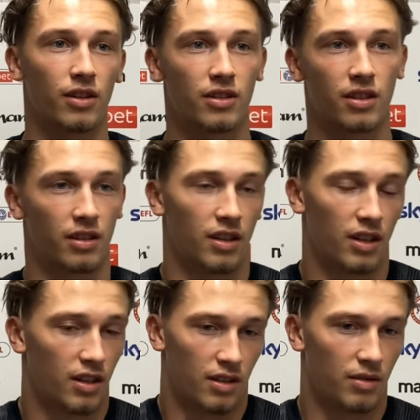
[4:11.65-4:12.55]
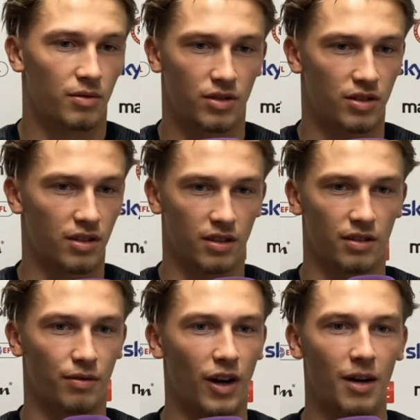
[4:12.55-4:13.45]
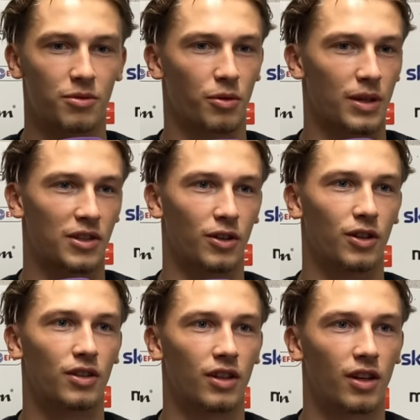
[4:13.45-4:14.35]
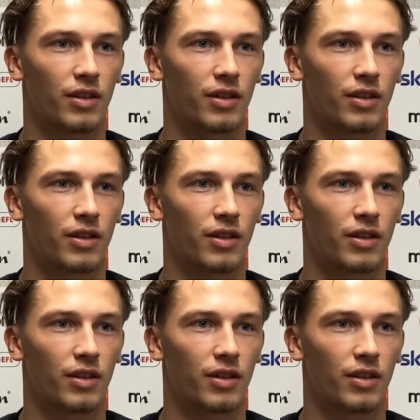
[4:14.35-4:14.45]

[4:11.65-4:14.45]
It's like the vibe's always good, you know.